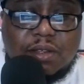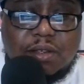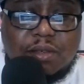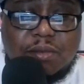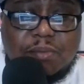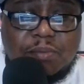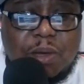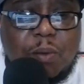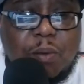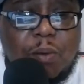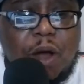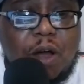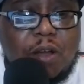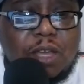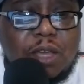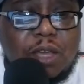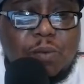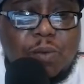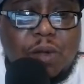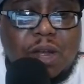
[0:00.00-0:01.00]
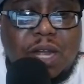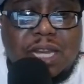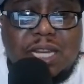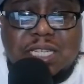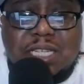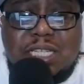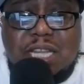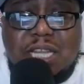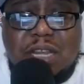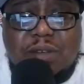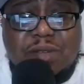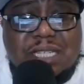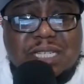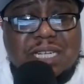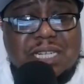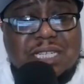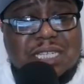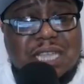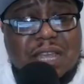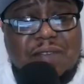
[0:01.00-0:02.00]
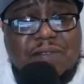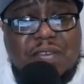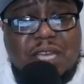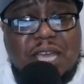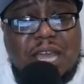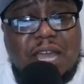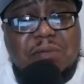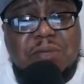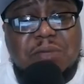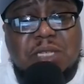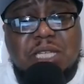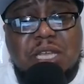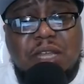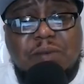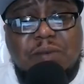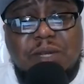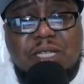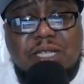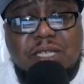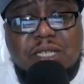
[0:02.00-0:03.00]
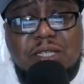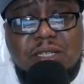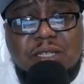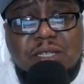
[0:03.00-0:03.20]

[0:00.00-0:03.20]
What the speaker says: Milwaukee won this series in a 7-game series.